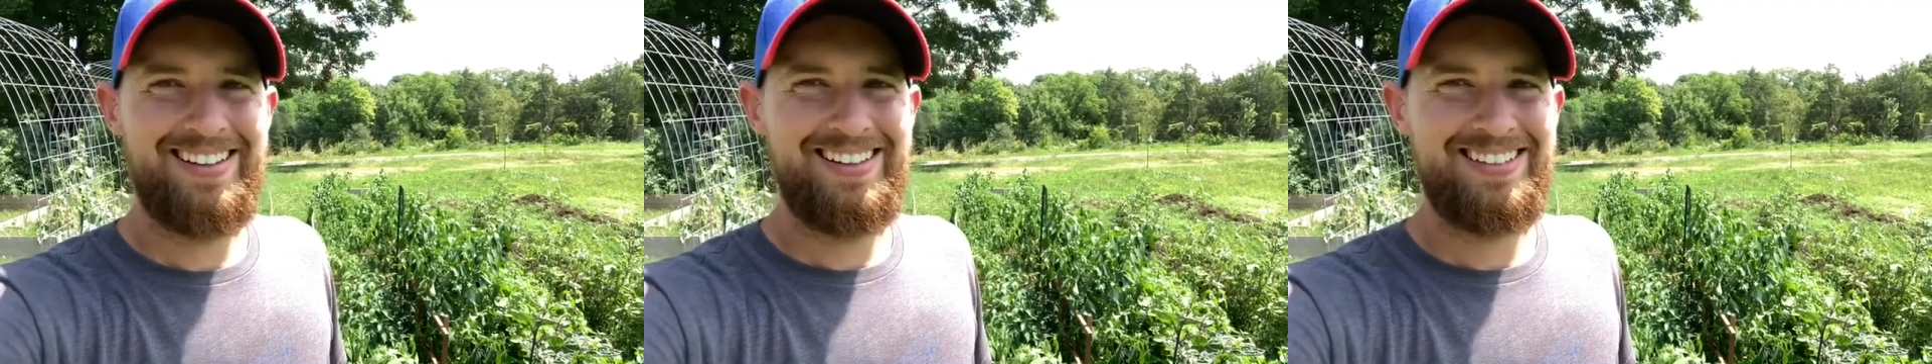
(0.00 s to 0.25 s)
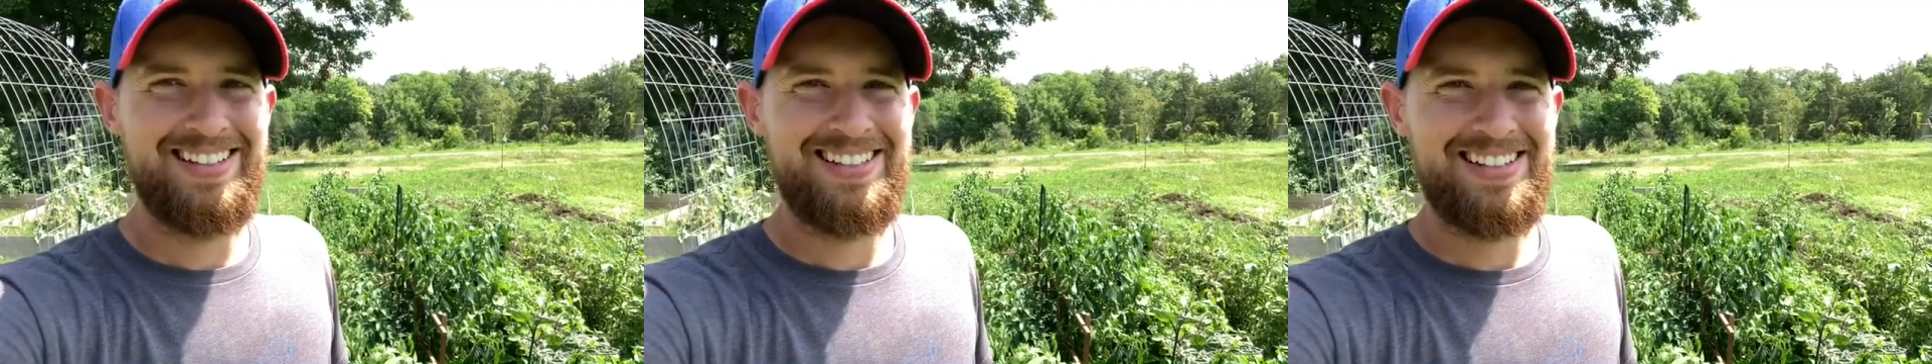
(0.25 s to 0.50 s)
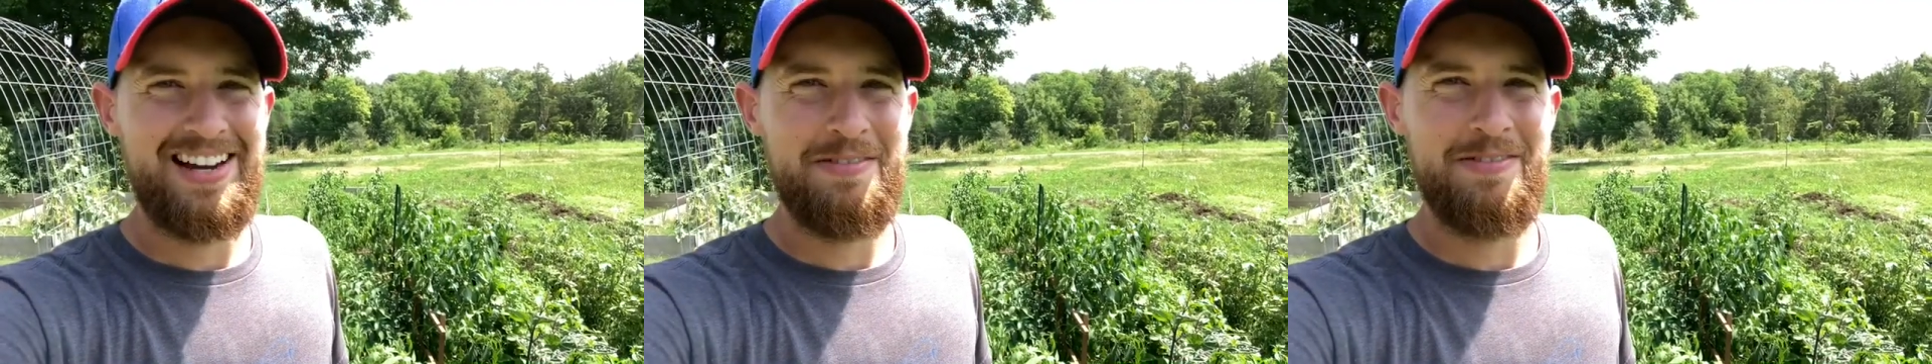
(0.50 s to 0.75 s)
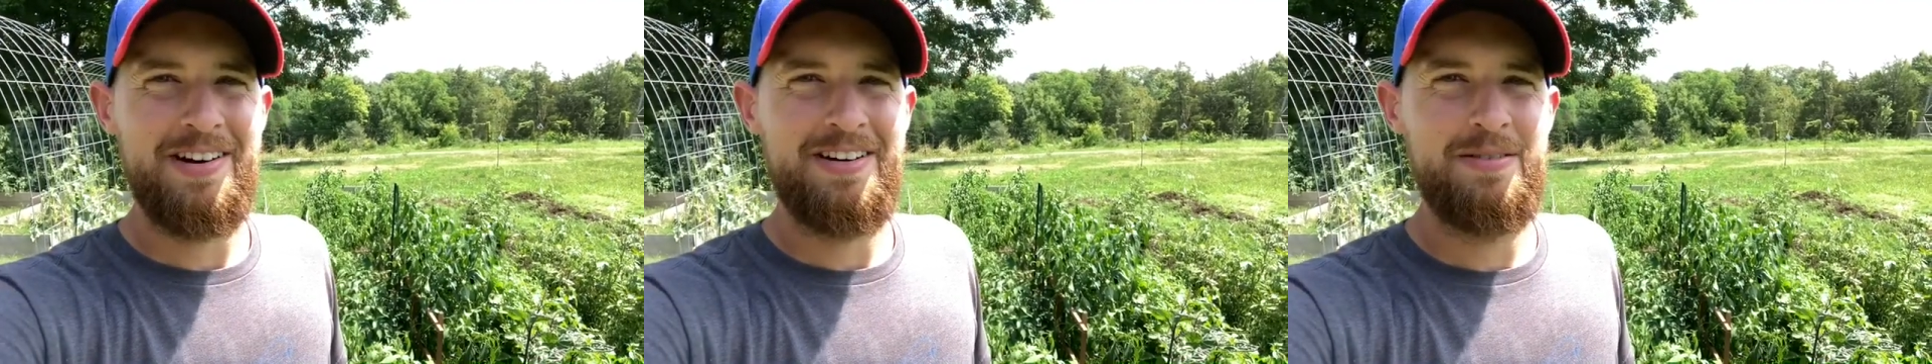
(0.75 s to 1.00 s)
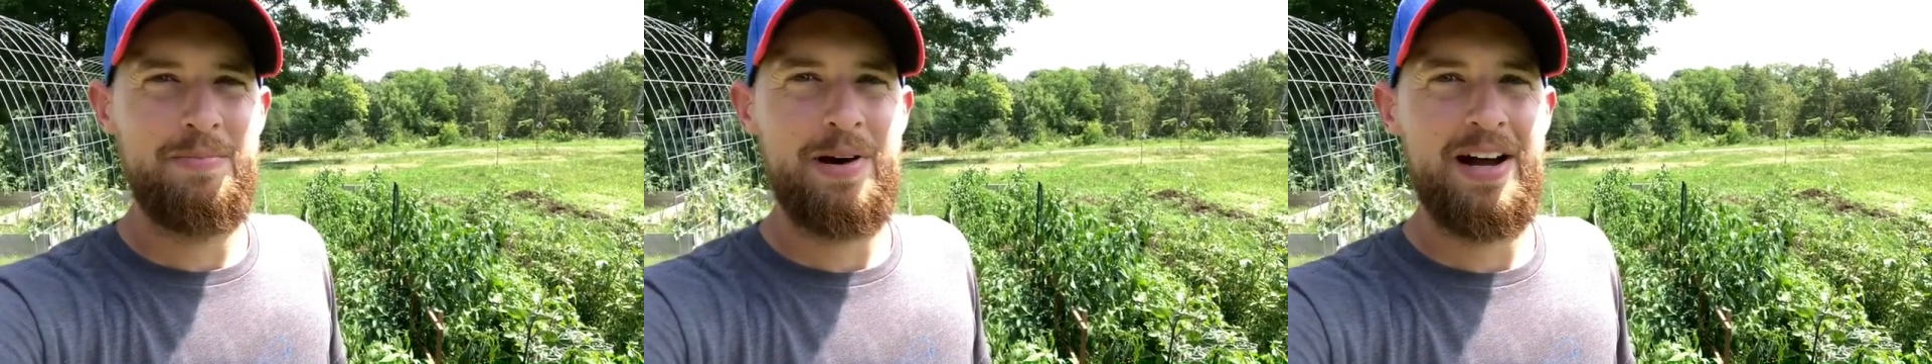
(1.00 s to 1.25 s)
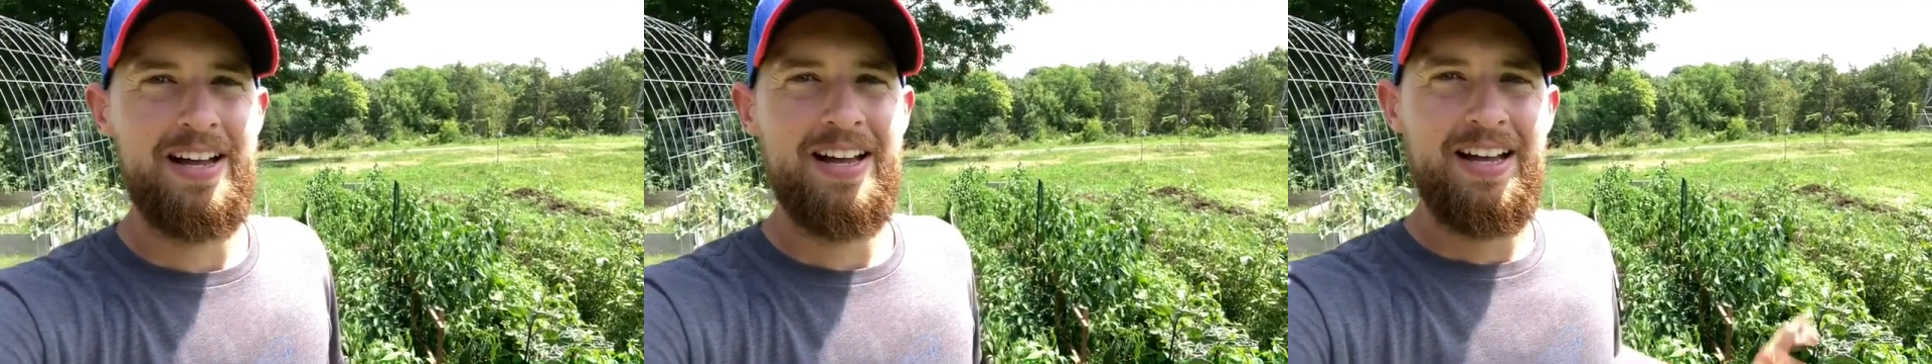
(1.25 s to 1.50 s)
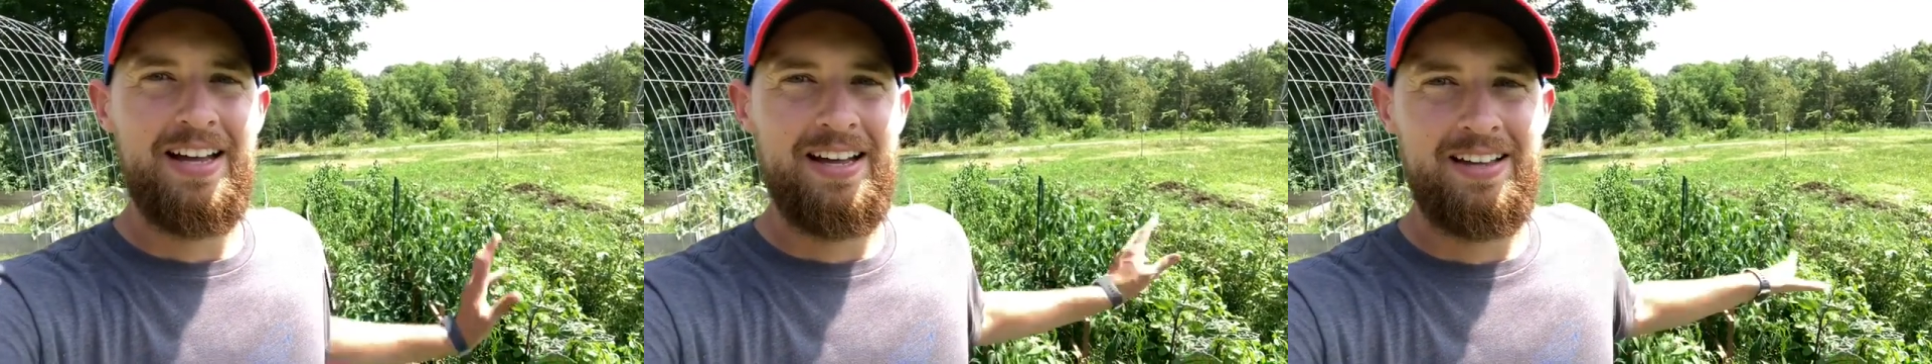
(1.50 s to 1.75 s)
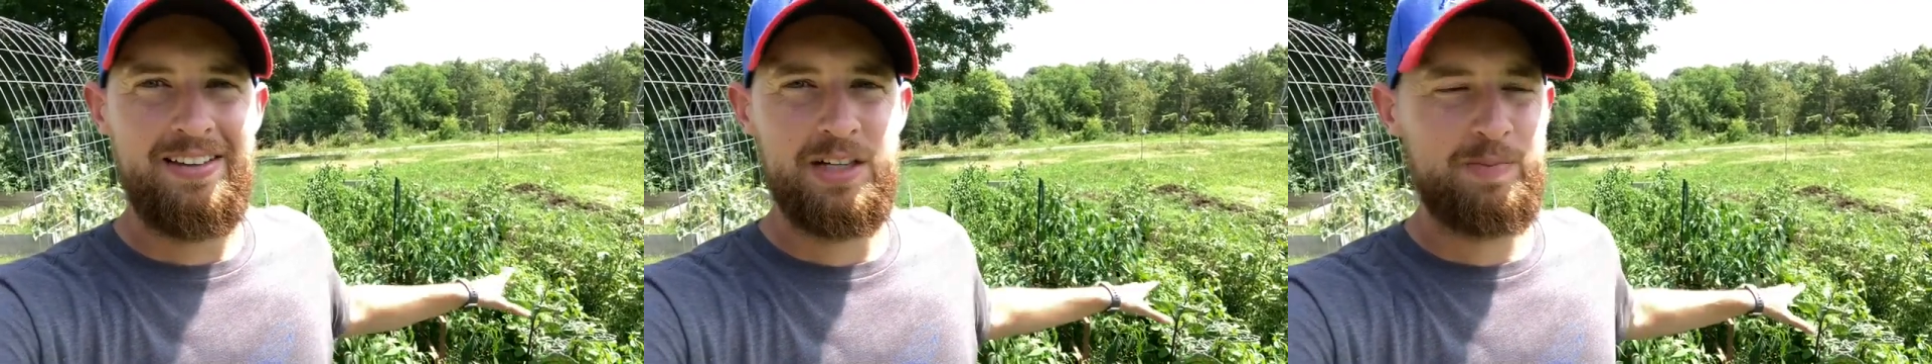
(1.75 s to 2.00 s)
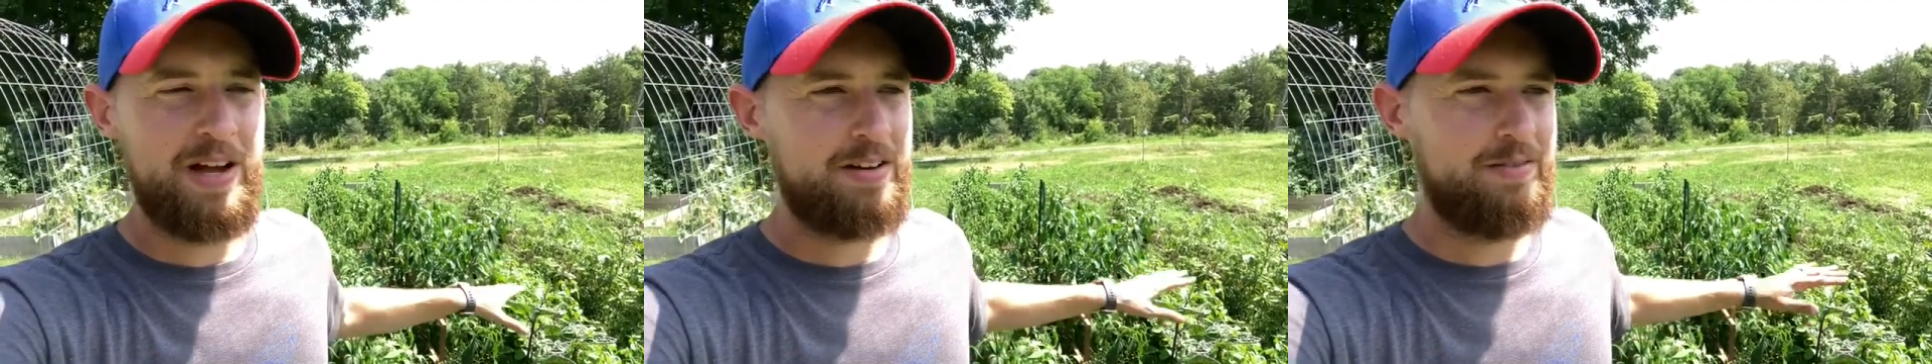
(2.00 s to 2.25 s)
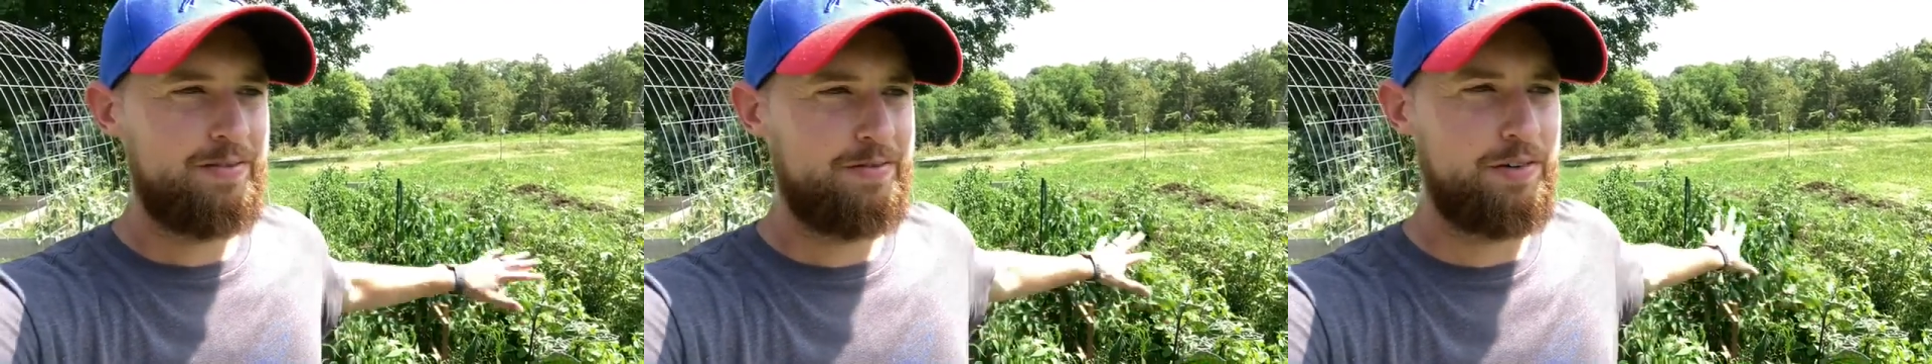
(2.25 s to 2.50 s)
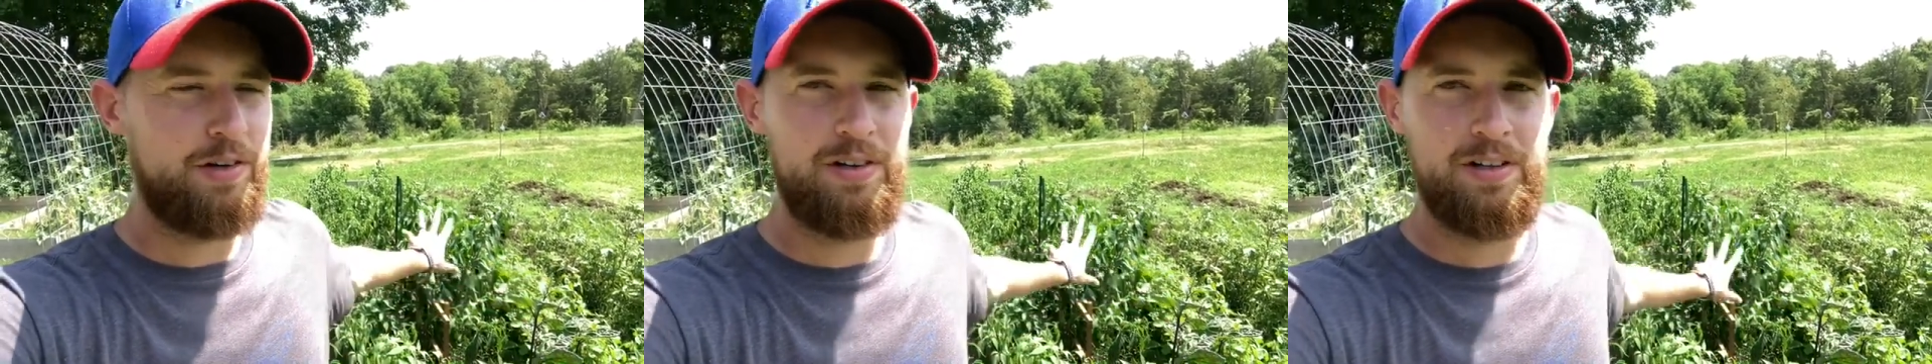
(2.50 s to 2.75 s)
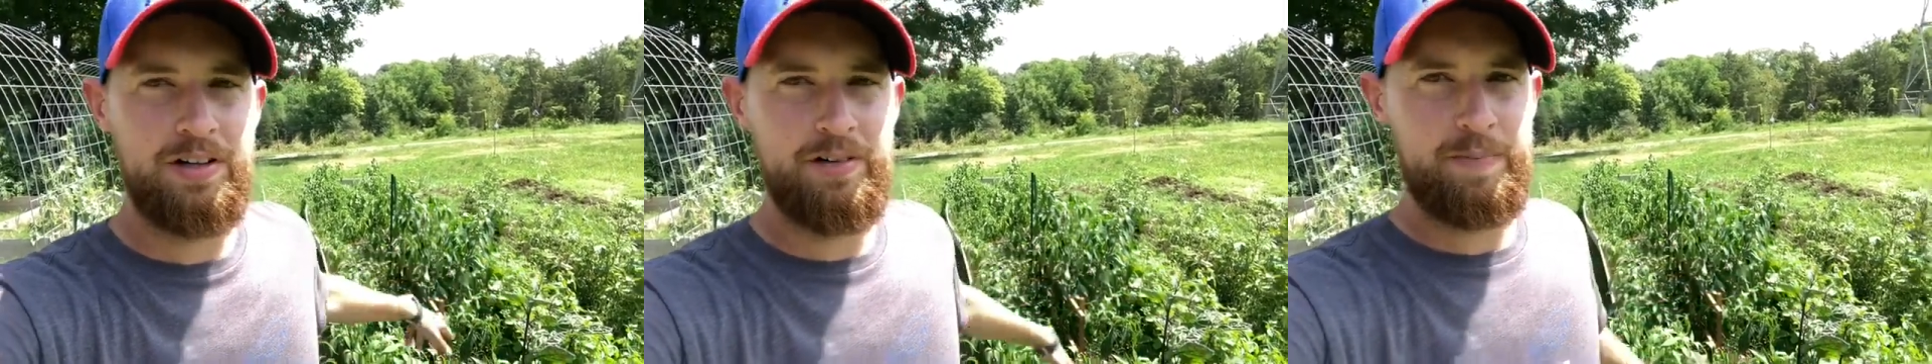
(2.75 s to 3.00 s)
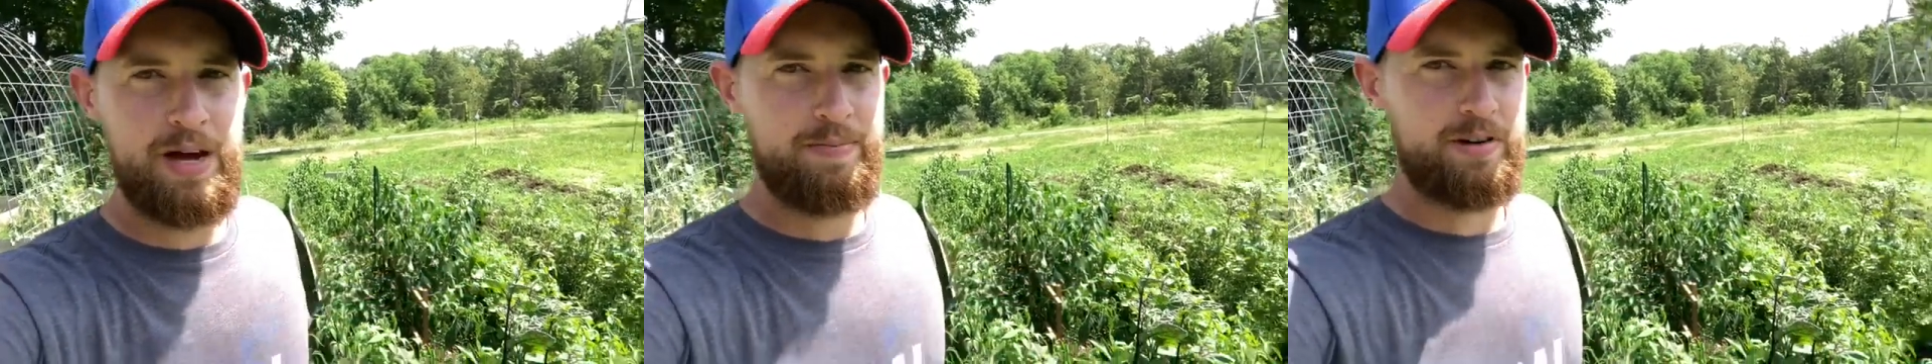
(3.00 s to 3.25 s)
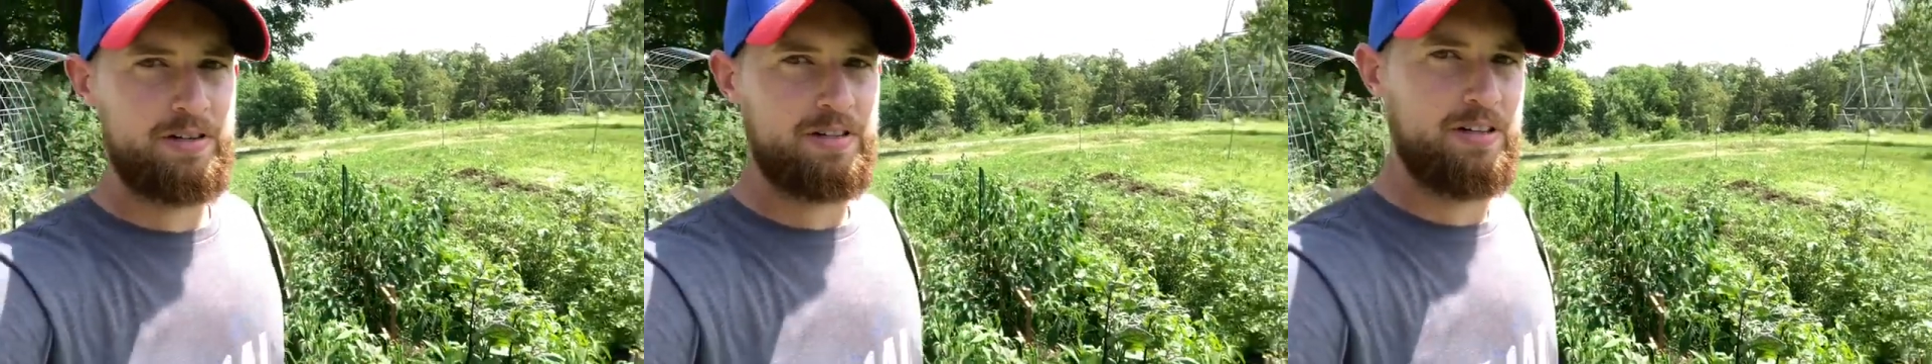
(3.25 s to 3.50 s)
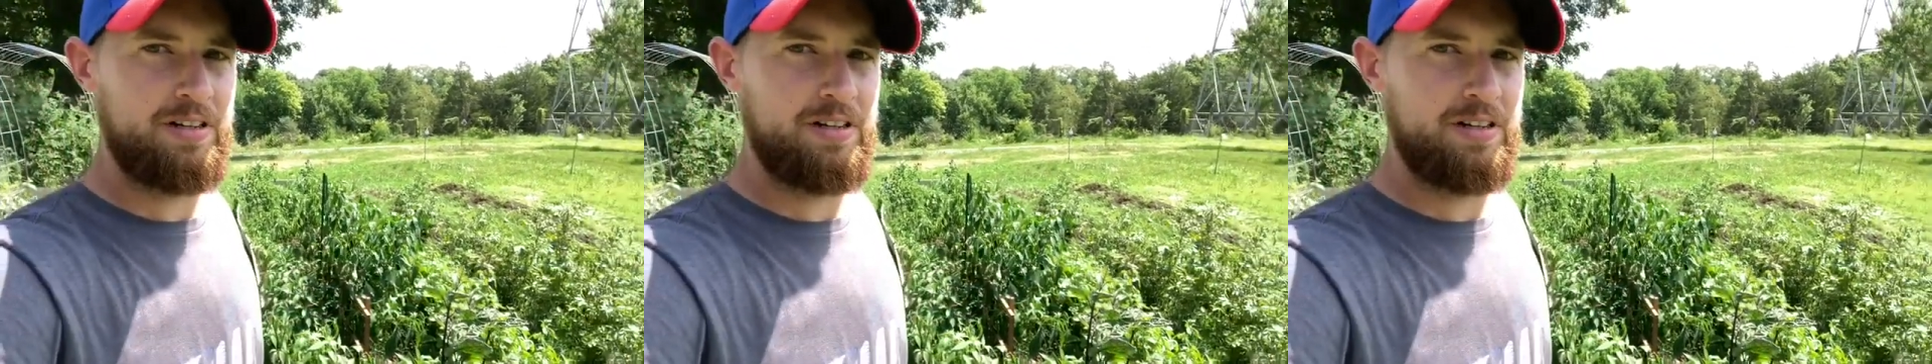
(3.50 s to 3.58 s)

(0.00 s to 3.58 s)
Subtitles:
So that's kind of fun. But this bed full of peppers.